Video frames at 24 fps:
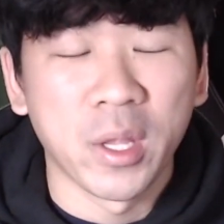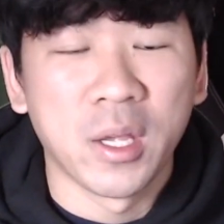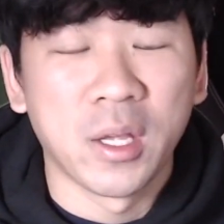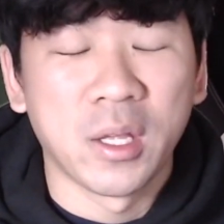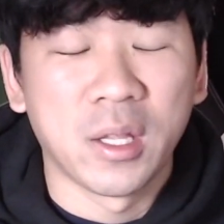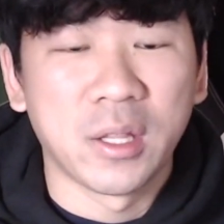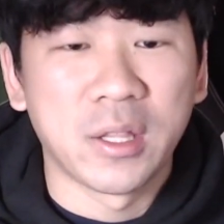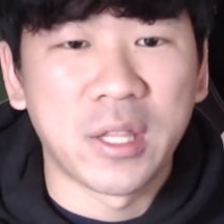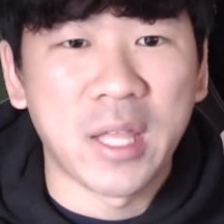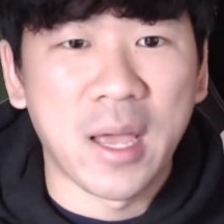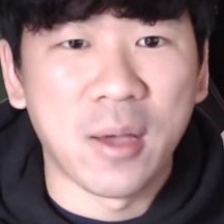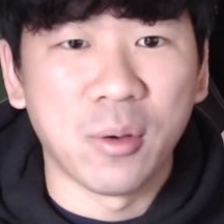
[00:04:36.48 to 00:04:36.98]

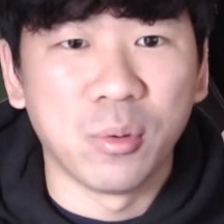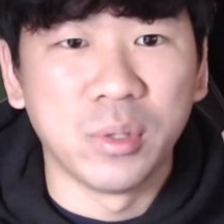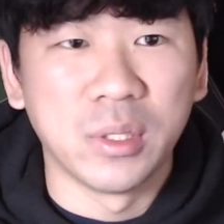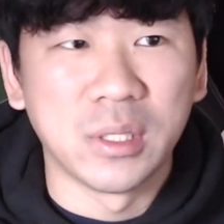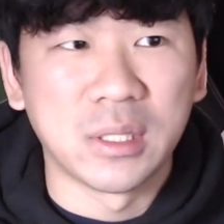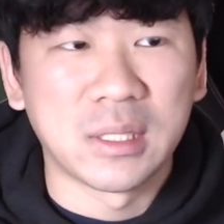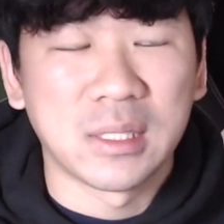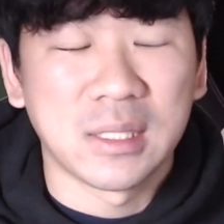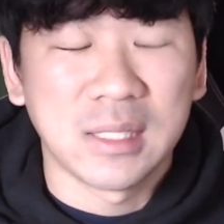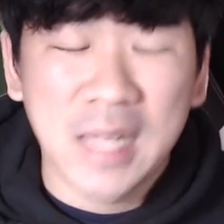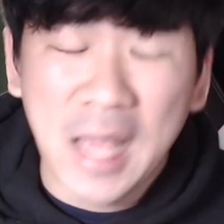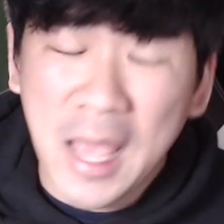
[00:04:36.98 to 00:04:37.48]
that
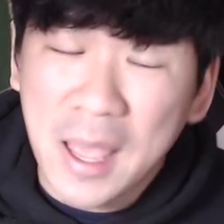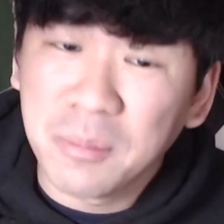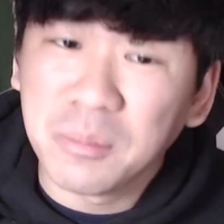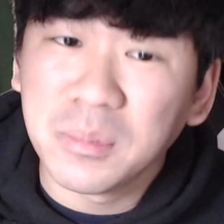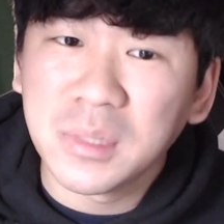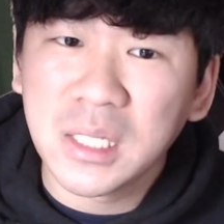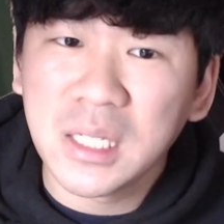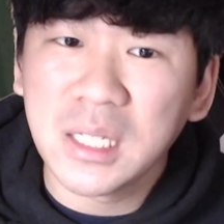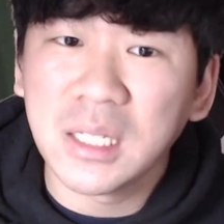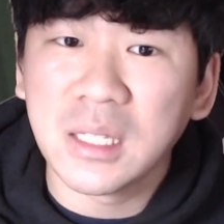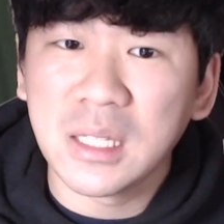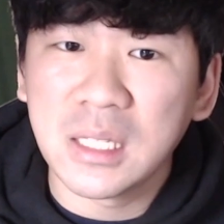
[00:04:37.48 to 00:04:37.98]
was
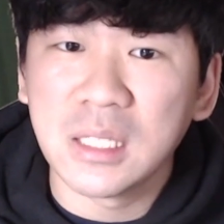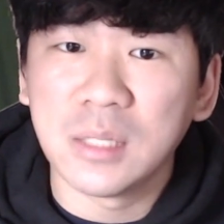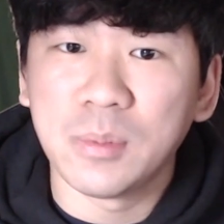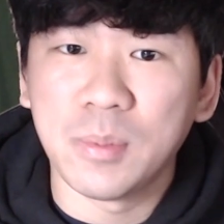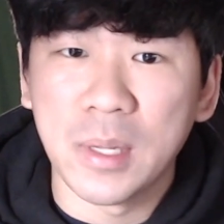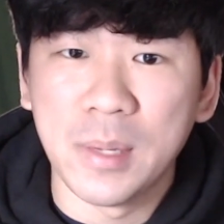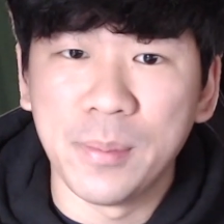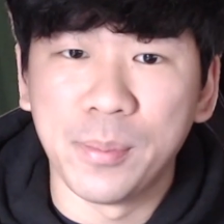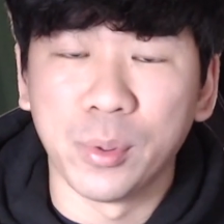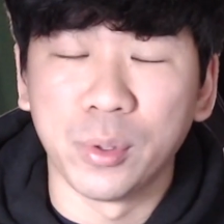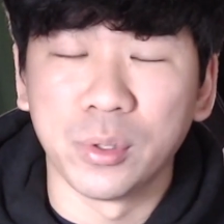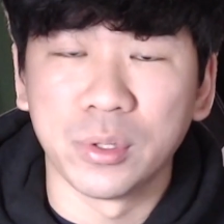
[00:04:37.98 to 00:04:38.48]
tempting these
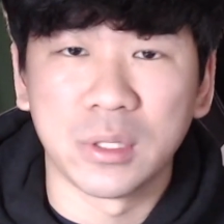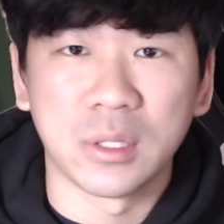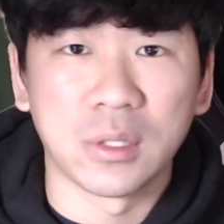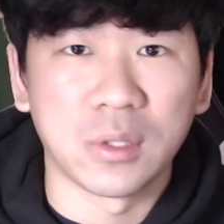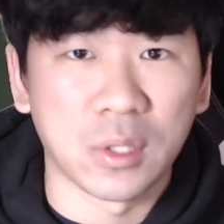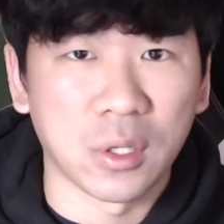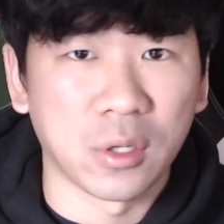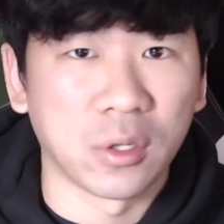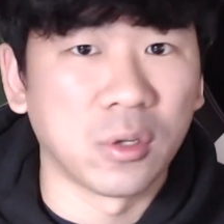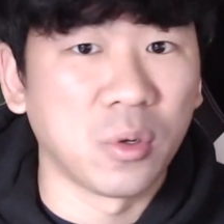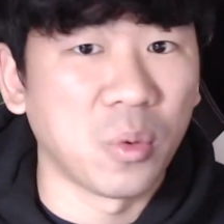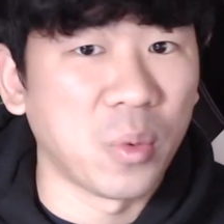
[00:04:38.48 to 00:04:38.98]
people to
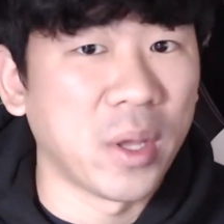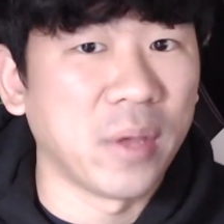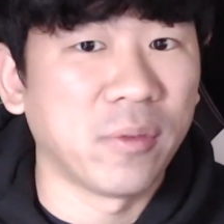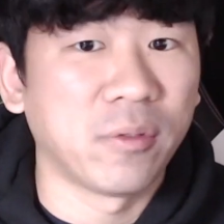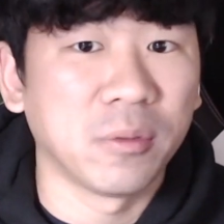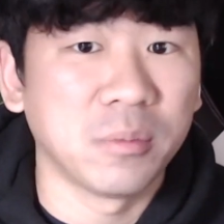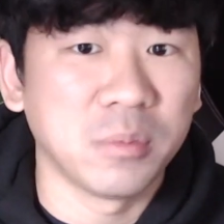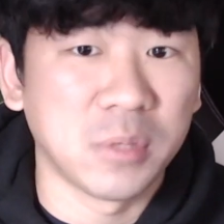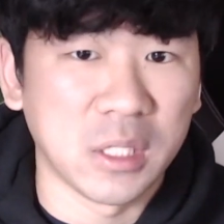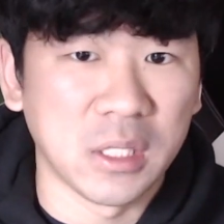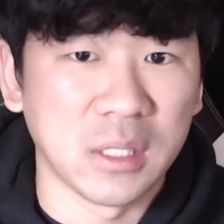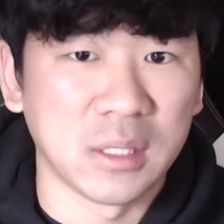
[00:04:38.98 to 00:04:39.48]
turn away
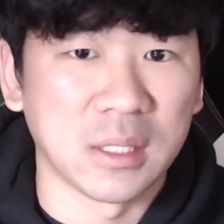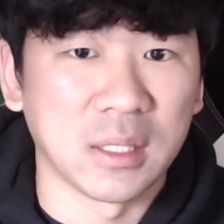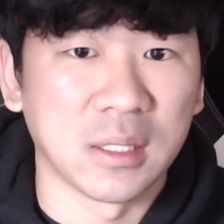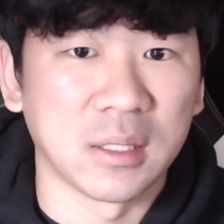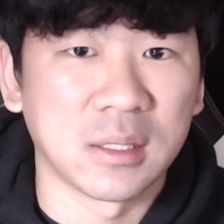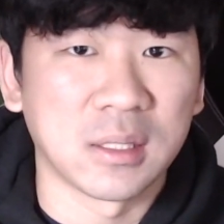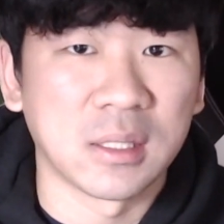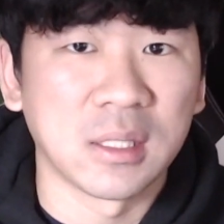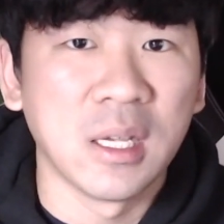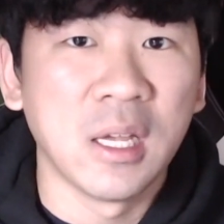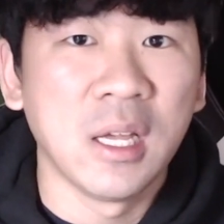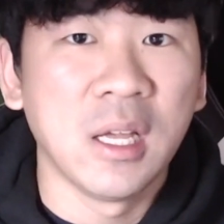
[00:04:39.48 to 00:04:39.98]
from
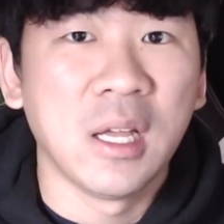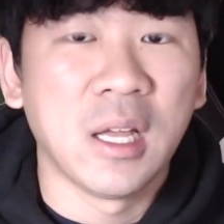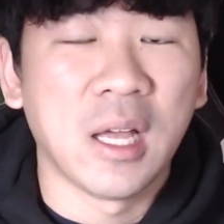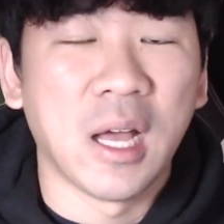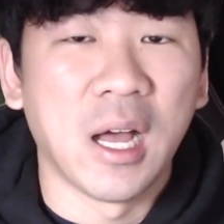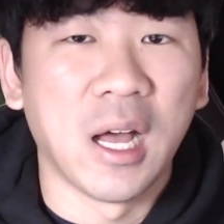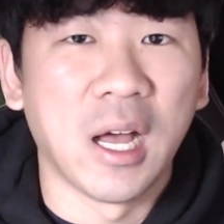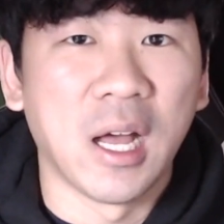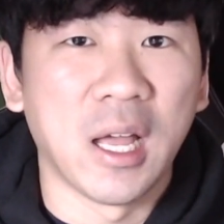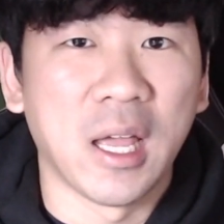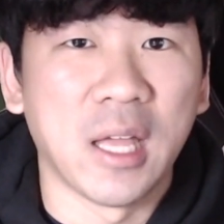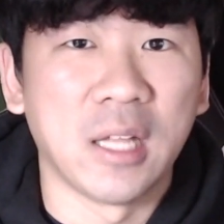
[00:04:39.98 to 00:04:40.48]
Jesus
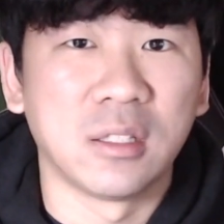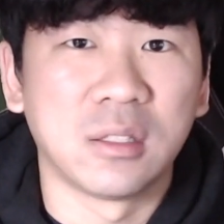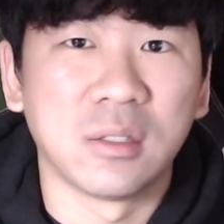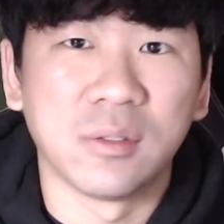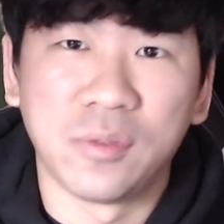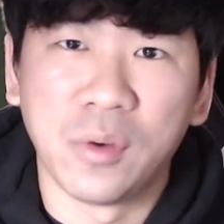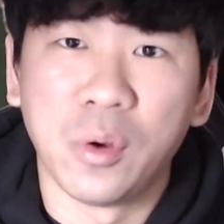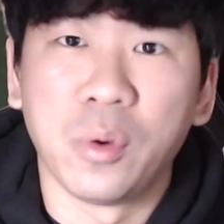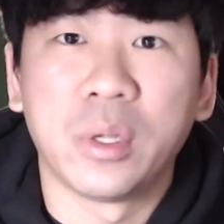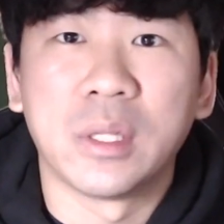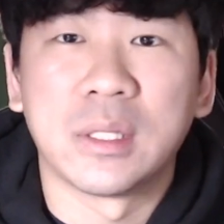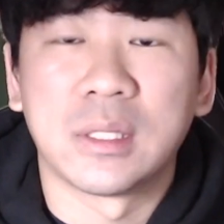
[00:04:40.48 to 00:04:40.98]
and to
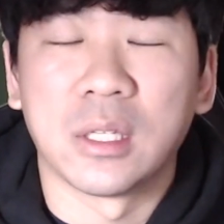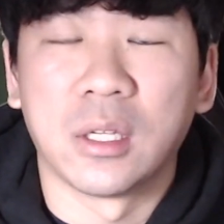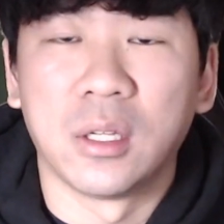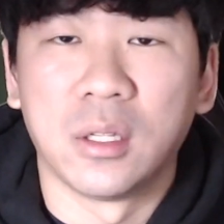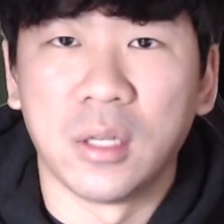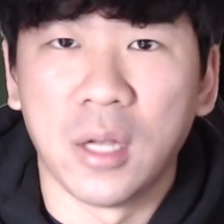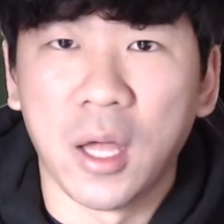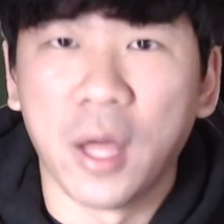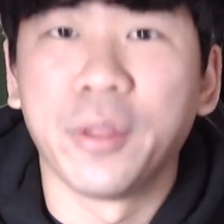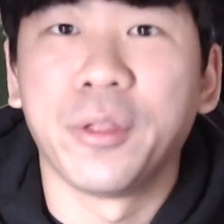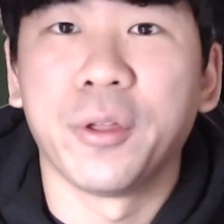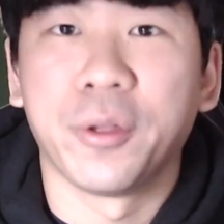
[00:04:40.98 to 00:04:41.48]
focus
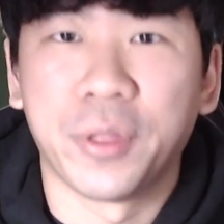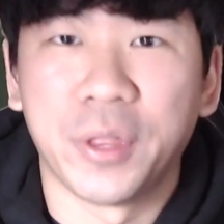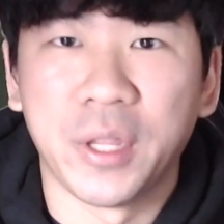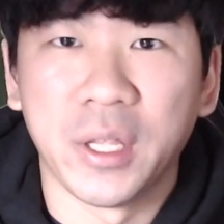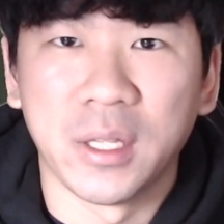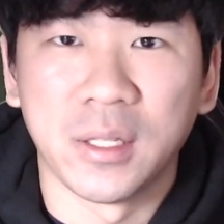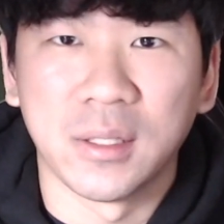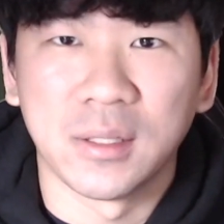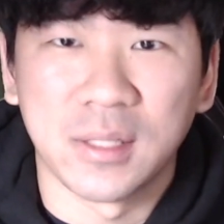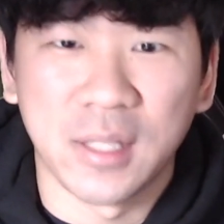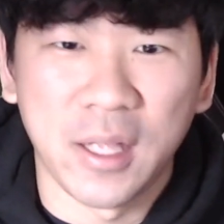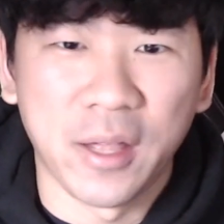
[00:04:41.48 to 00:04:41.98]
on other
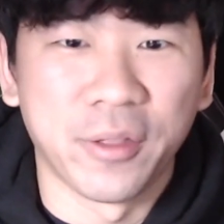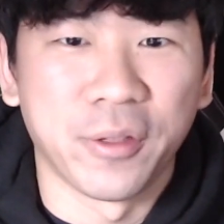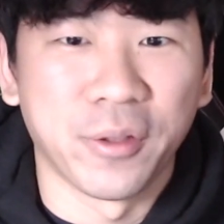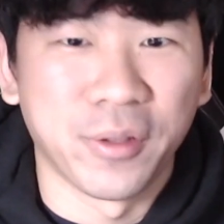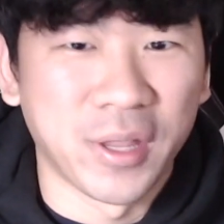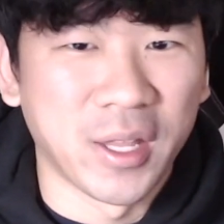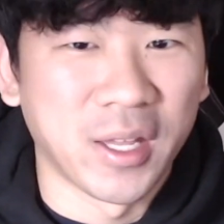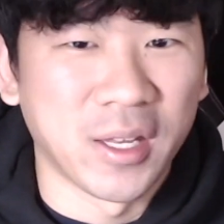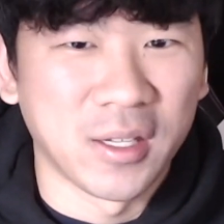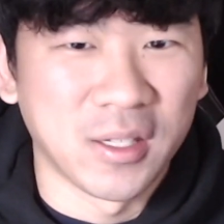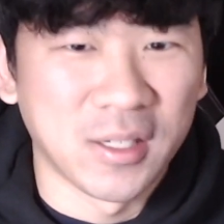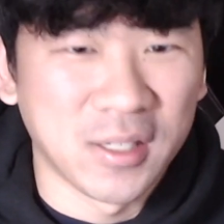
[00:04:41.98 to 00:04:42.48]
things other
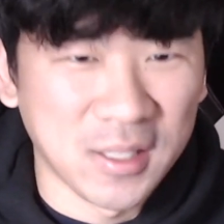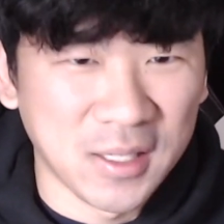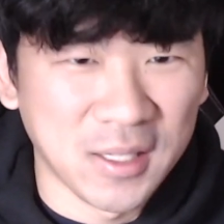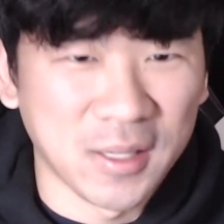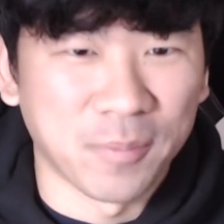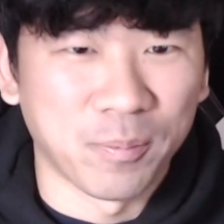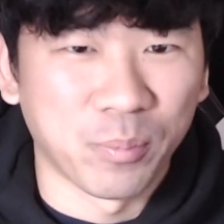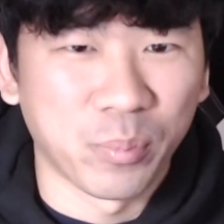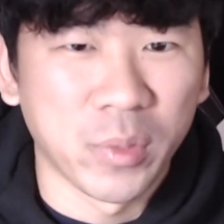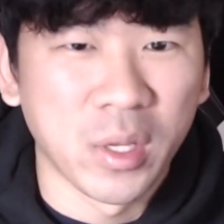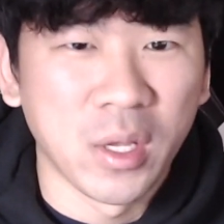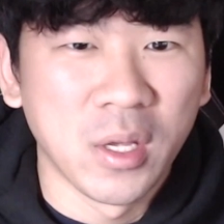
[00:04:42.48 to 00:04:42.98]
than
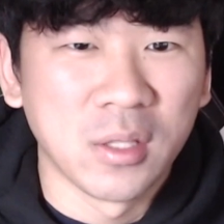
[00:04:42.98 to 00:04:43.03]
Him.